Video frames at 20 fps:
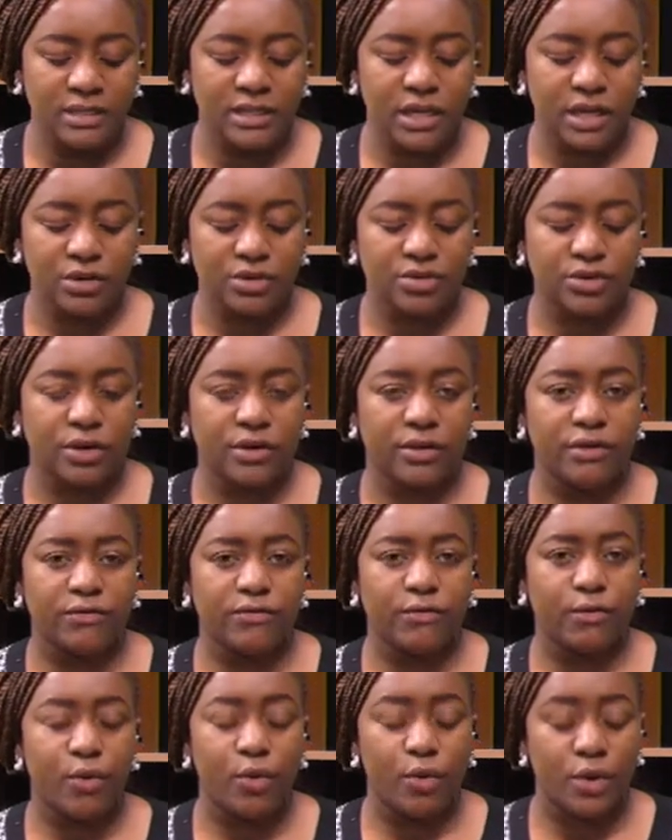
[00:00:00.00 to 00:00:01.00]
Secretary
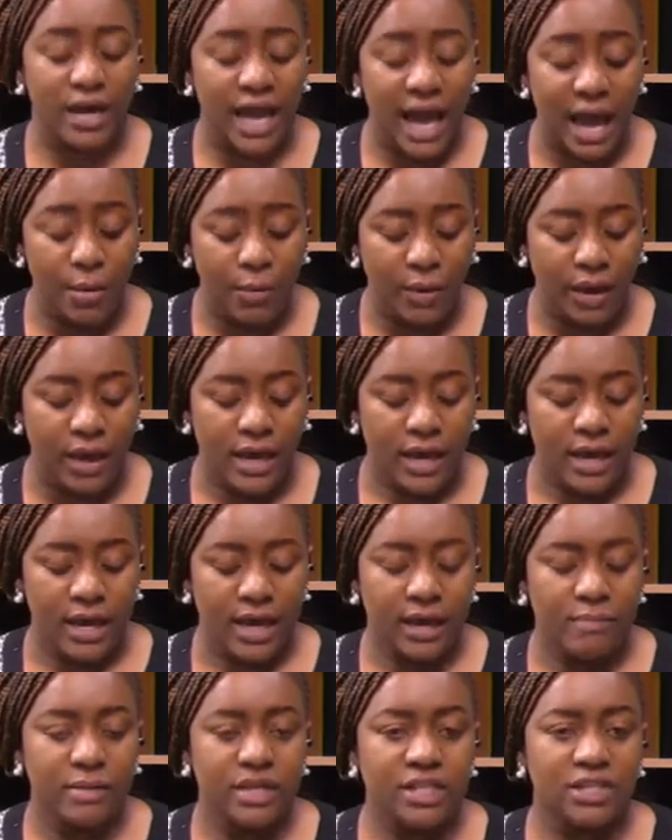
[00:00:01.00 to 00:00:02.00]
for Kabwe,
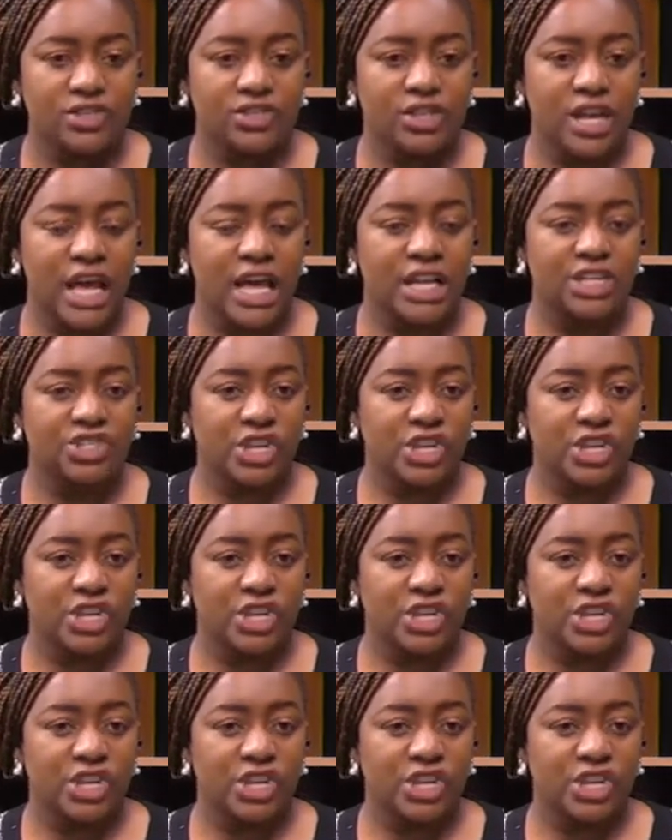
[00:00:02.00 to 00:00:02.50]
Mr.